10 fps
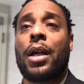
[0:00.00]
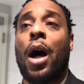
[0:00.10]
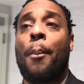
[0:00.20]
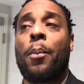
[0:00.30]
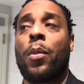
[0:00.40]

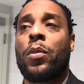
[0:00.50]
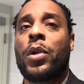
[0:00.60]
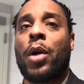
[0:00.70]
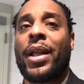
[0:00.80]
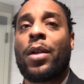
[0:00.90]
um, you
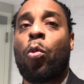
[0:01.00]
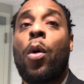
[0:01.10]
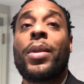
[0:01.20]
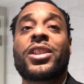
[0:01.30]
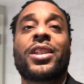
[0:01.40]
know that a
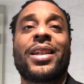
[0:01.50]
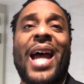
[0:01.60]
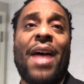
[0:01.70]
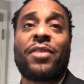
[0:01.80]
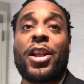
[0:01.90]
woman should
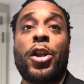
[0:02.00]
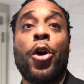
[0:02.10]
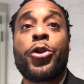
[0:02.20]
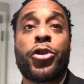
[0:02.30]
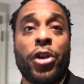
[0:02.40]
have to
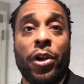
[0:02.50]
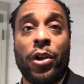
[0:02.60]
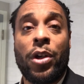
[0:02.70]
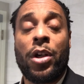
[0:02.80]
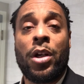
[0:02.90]

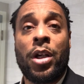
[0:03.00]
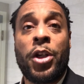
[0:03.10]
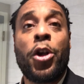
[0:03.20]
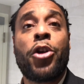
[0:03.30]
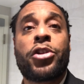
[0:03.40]
nurture
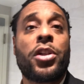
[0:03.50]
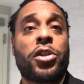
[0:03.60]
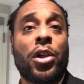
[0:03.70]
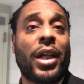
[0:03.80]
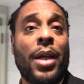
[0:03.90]
nurture
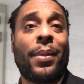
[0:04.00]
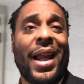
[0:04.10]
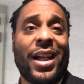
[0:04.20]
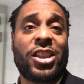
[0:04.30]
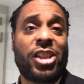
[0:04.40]
to him
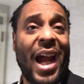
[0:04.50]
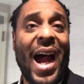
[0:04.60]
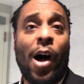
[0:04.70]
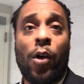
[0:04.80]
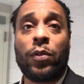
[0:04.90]
like a
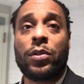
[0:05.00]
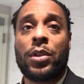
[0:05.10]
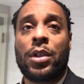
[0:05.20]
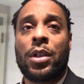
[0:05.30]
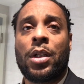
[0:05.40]
child.
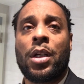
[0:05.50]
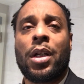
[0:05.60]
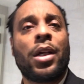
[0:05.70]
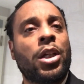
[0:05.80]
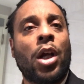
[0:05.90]

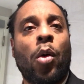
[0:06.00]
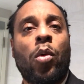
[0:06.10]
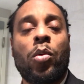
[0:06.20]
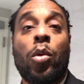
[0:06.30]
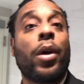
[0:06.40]
You
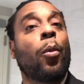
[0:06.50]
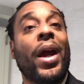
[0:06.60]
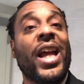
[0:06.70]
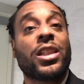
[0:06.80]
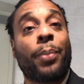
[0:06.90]
know,
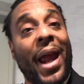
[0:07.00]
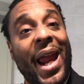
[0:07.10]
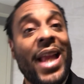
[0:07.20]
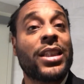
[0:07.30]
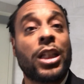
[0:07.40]
wears
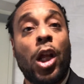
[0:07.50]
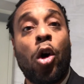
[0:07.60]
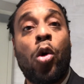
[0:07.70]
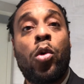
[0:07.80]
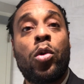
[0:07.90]
pants
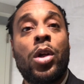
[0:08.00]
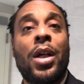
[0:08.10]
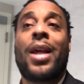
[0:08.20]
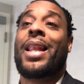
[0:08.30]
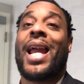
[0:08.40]
low,
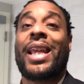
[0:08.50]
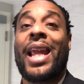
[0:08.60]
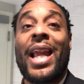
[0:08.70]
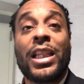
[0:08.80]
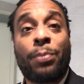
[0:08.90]
like
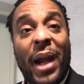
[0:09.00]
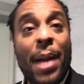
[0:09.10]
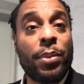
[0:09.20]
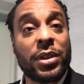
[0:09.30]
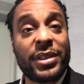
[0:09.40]
kids'
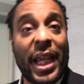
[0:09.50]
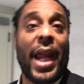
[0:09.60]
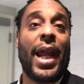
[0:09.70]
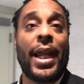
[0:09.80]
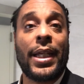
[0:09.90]
pampers
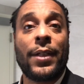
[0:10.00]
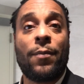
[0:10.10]
sag.